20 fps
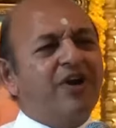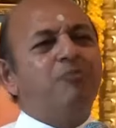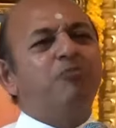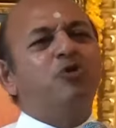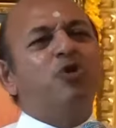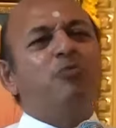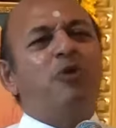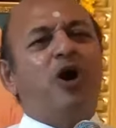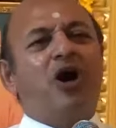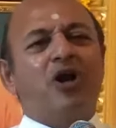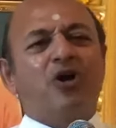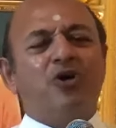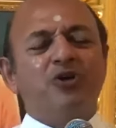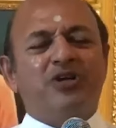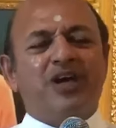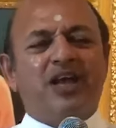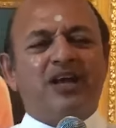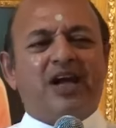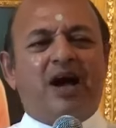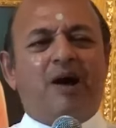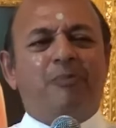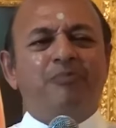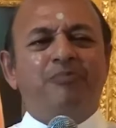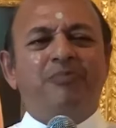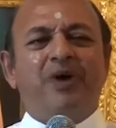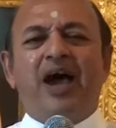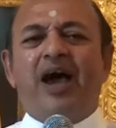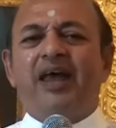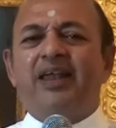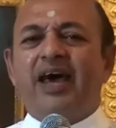From tomorrow, you can come
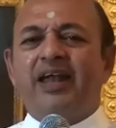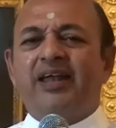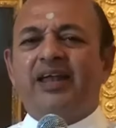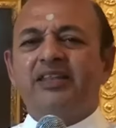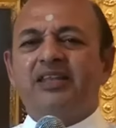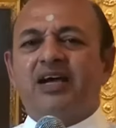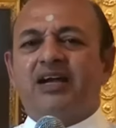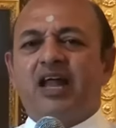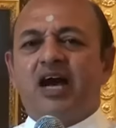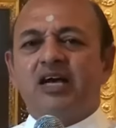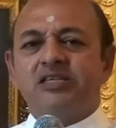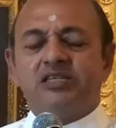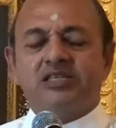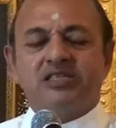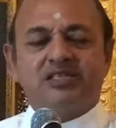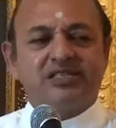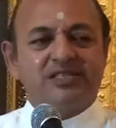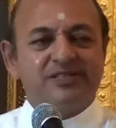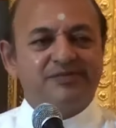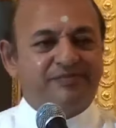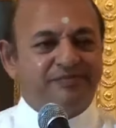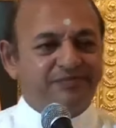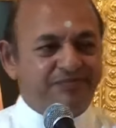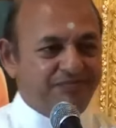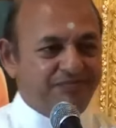and attend the classes.